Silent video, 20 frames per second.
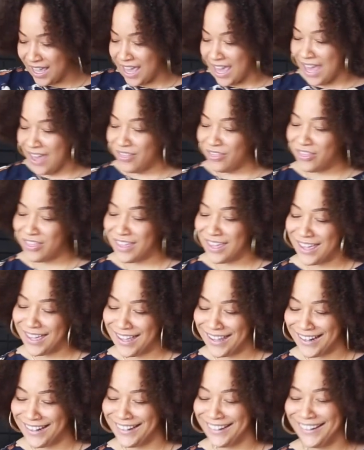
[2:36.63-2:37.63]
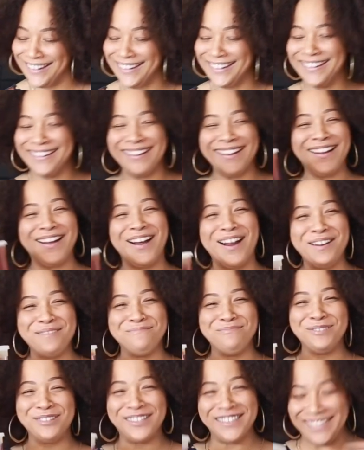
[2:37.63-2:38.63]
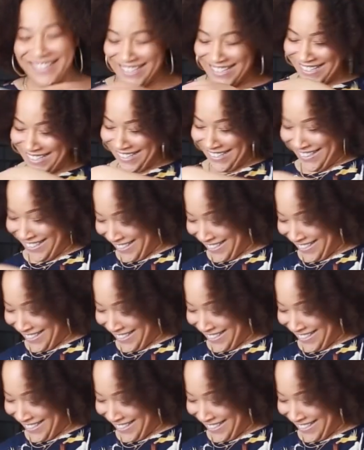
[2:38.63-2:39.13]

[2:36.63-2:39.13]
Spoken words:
And then our Brooklyn tea.